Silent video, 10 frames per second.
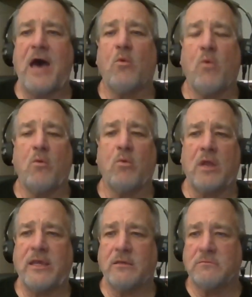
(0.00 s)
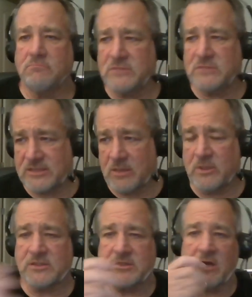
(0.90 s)
of what like some of
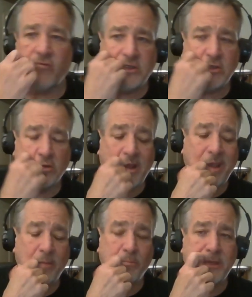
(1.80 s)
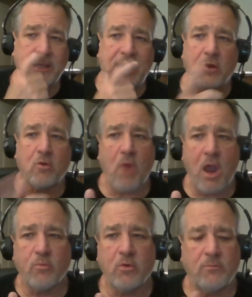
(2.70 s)
the stuff we do in the NPE Counter
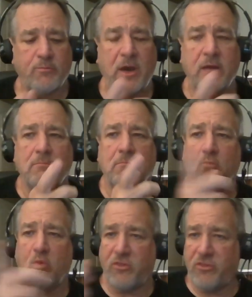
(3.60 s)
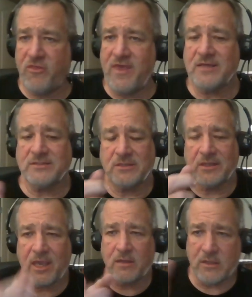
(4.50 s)
Robbery. But with this, the
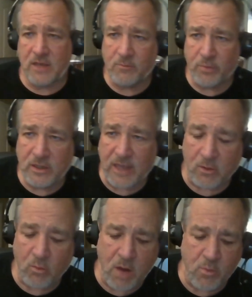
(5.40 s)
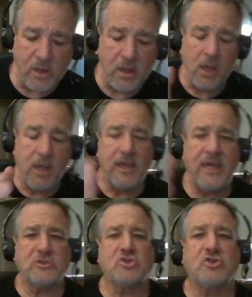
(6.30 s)
NPE Counter Robbery,
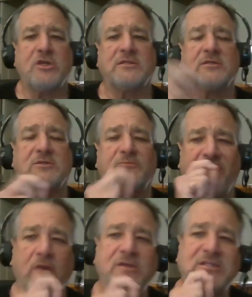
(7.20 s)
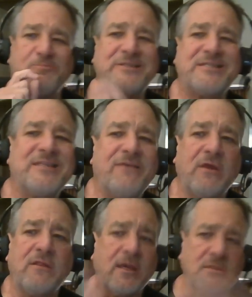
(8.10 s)
it's a very
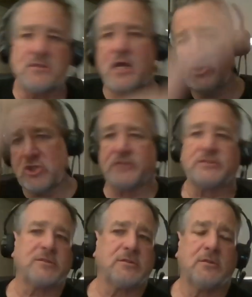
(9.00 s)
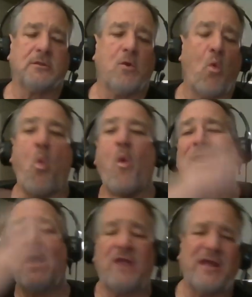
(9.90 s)
specific thing. It's not just
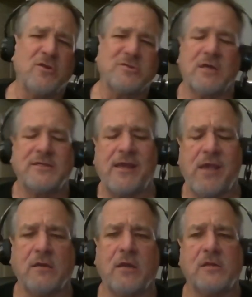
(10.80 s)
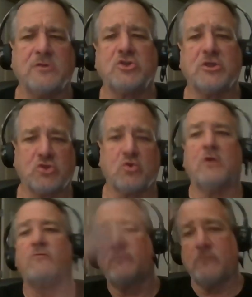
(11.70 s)
whenever, like close contact handgun is just sort
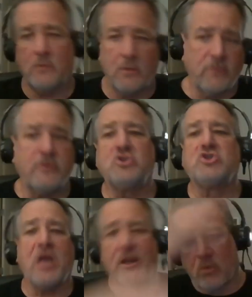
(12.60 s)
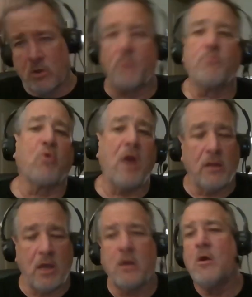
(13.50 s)
of the general
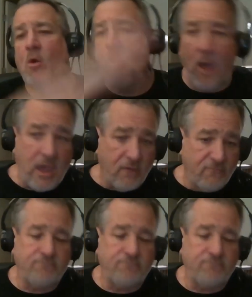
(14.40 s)
umbrella way of,